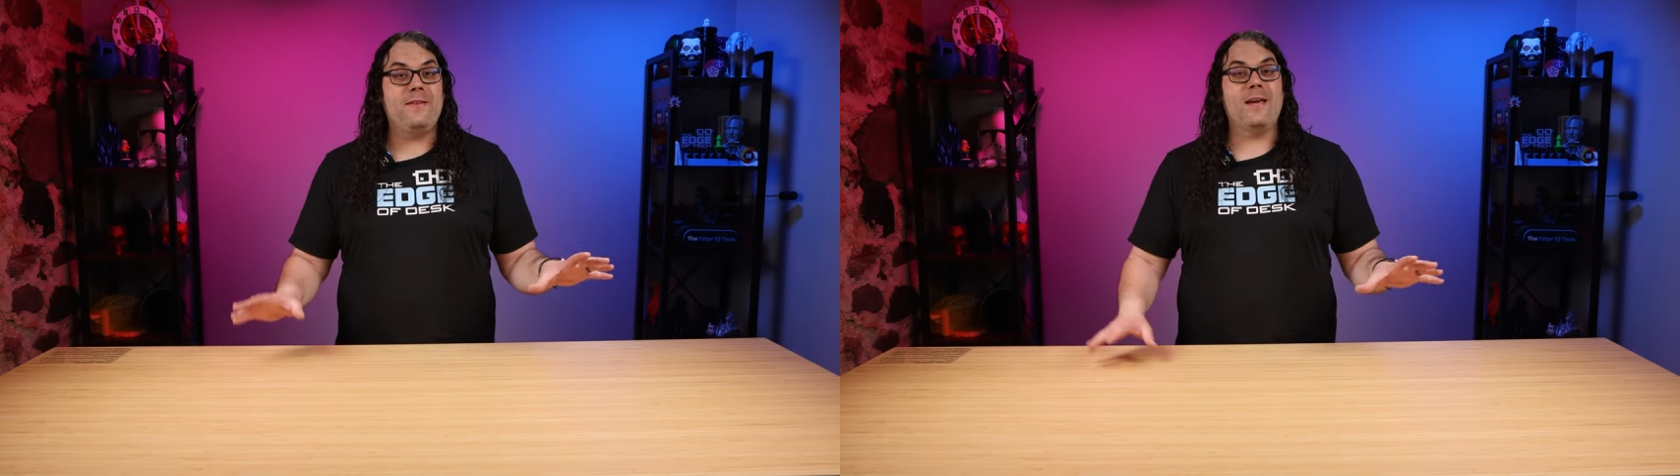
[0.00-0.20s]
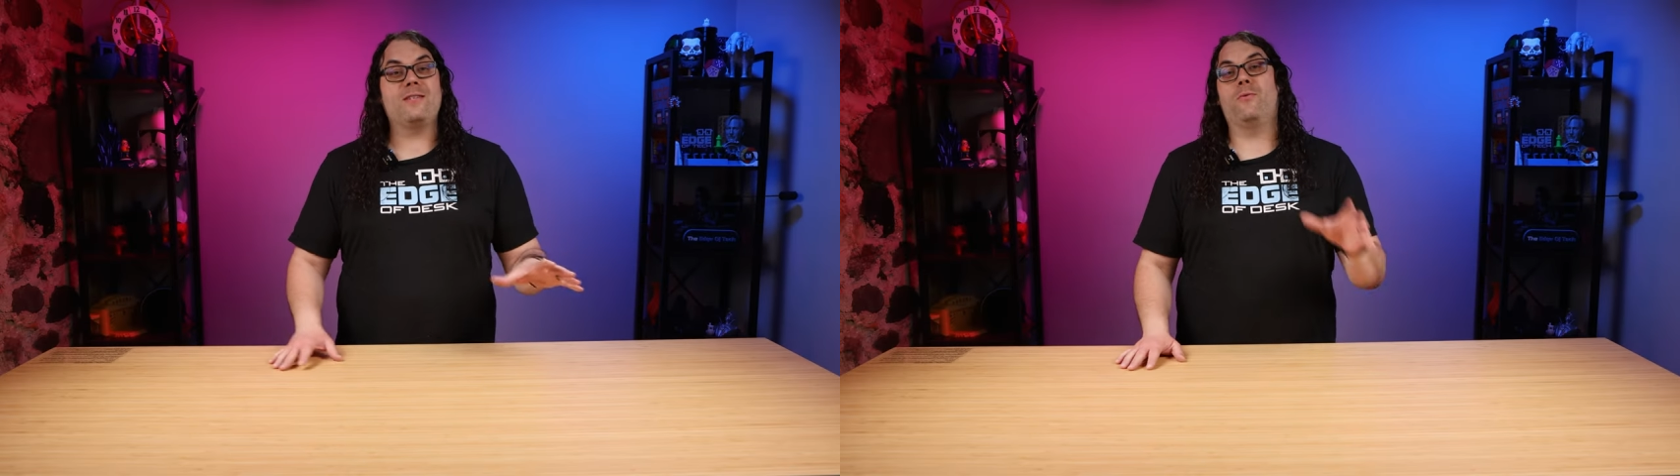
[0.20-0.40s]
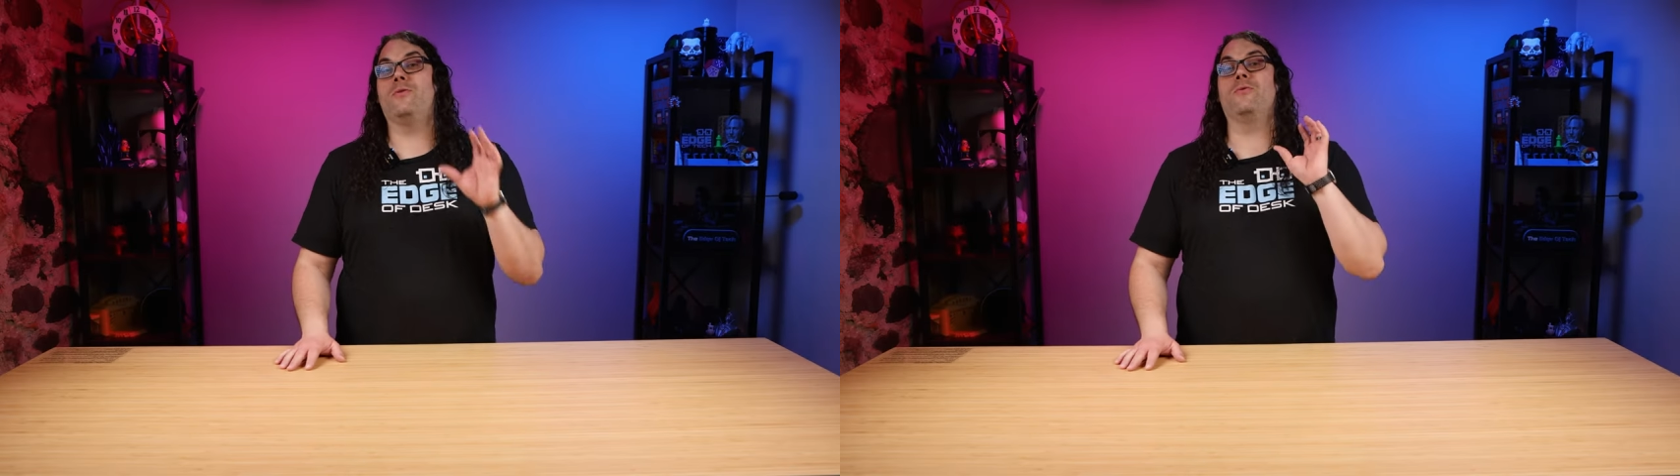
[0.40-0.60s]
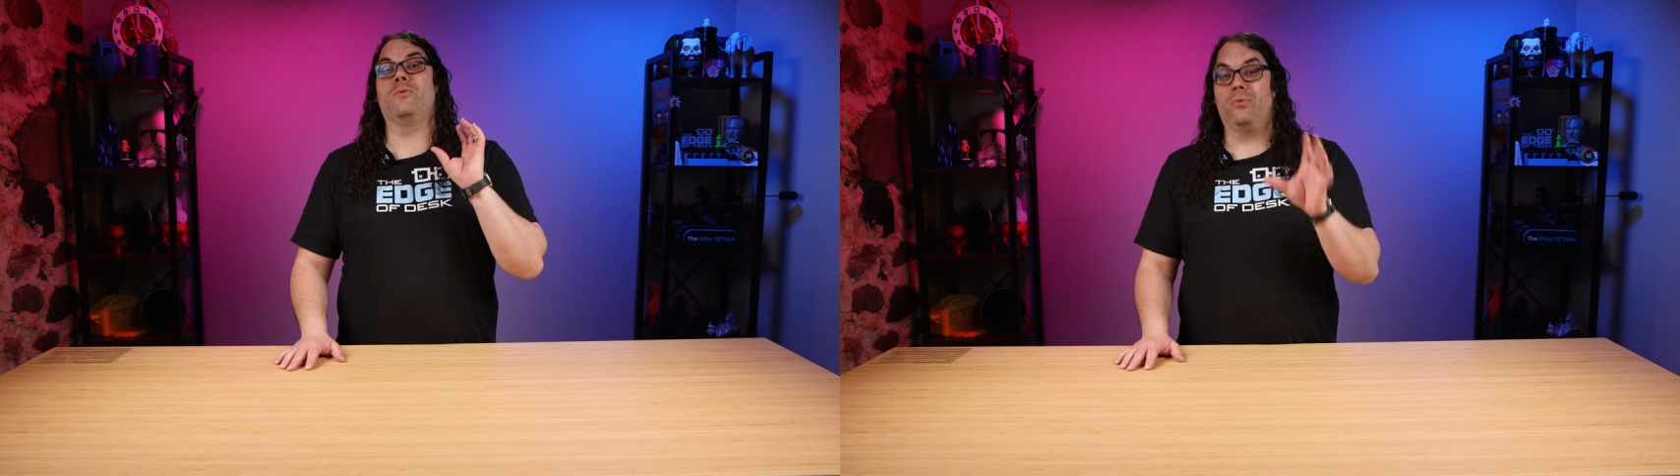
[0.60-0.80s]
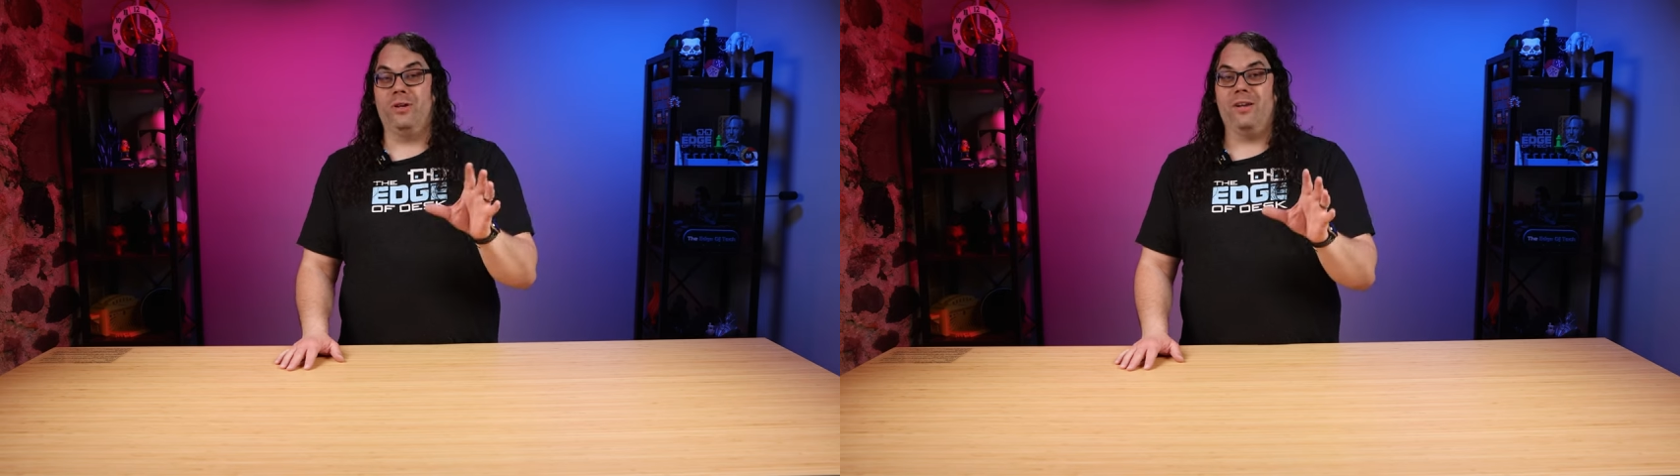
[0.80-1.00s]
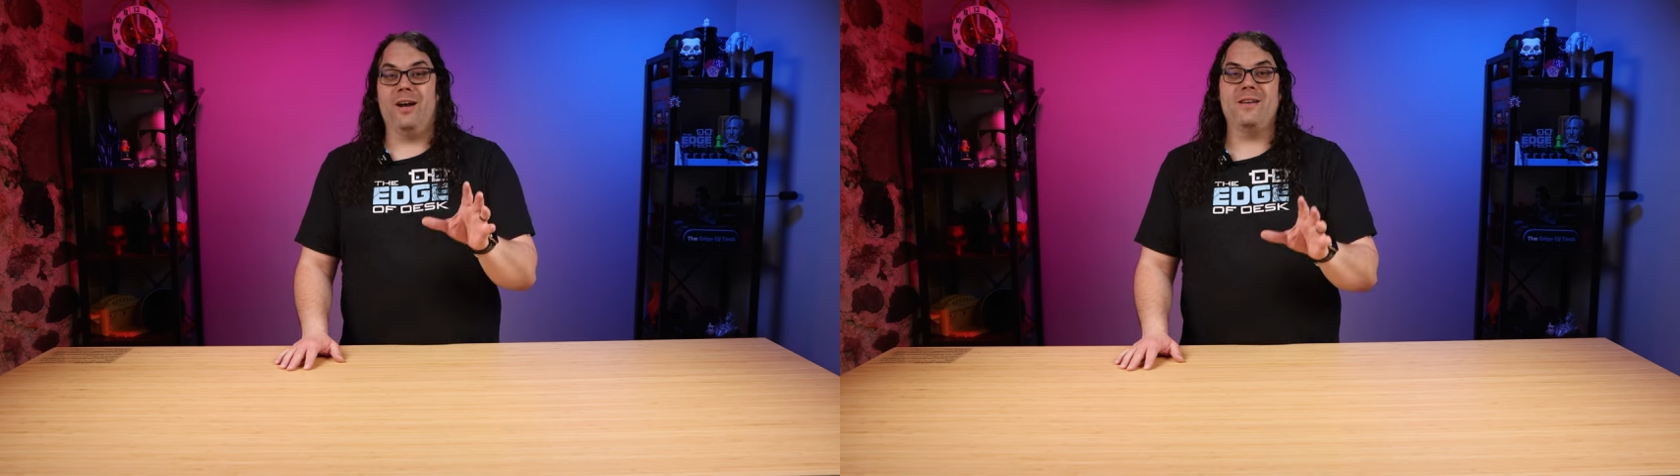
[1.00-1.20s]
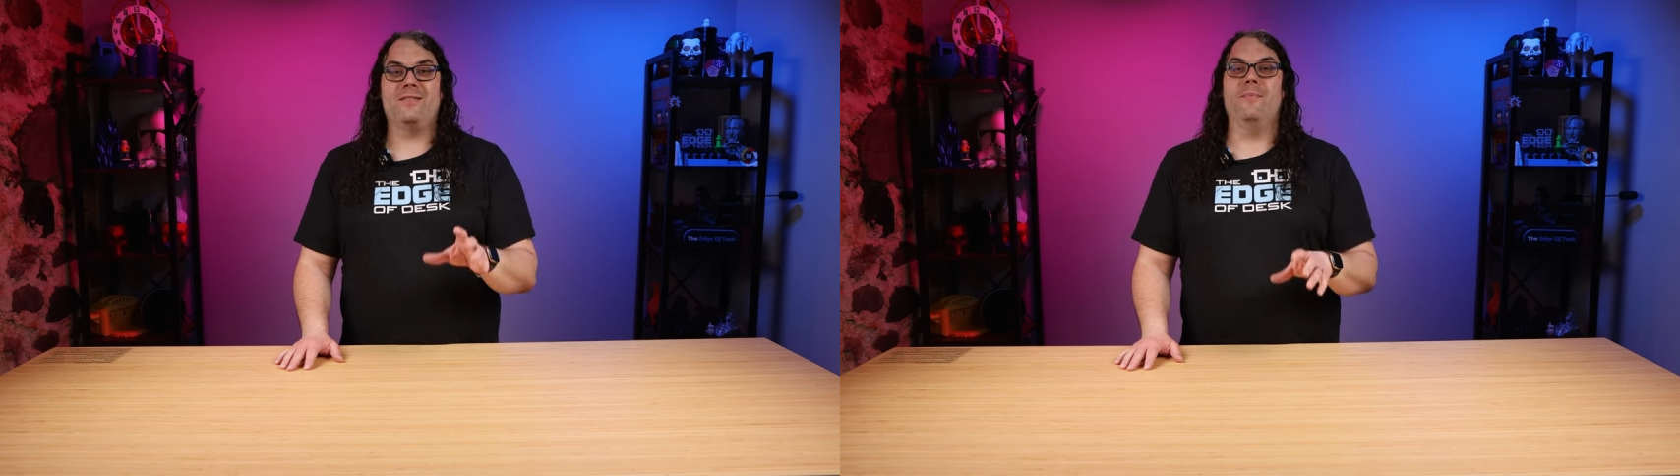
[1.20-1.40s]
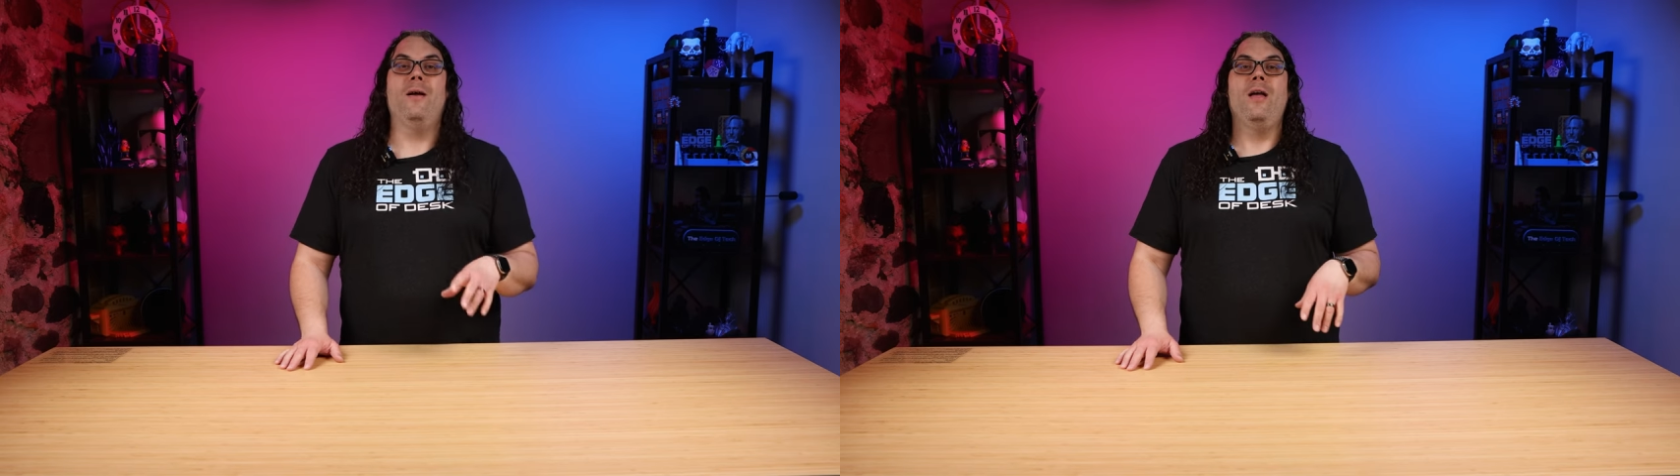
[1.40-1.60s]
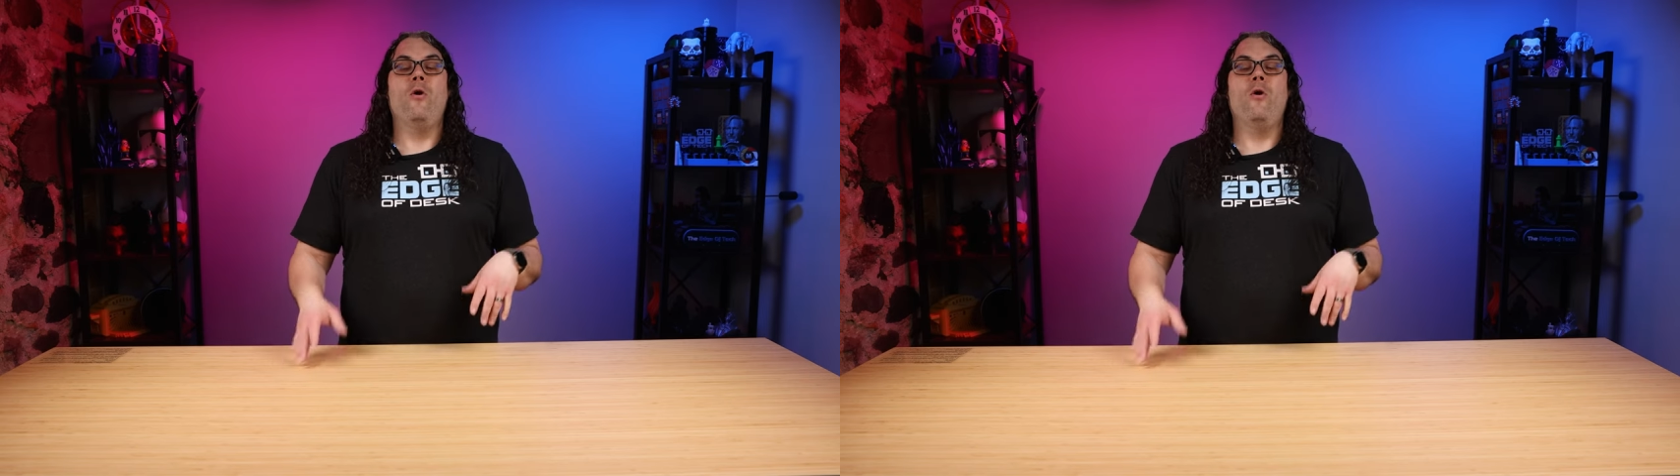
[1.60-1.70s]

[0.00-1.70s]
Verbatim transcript: desk, which was really awesome.